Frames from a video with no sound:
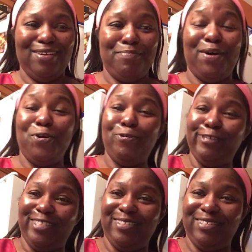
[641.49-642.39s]
my
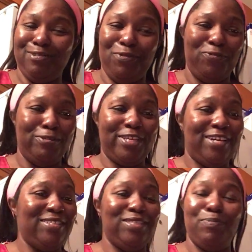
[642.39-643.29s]
oldest sister. We're first
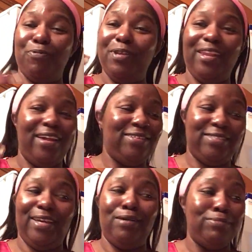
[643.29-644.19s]
cousins, but we like
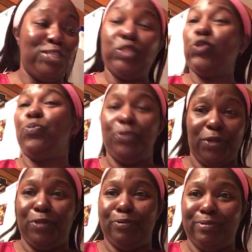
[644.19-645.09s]
damn super
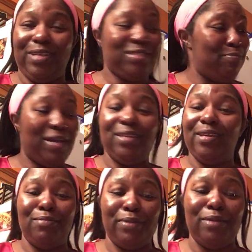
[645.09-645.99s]
glue. That's my
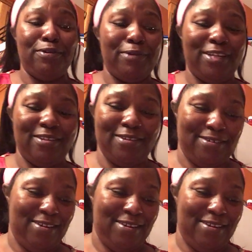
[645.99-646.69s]
damn baby right there.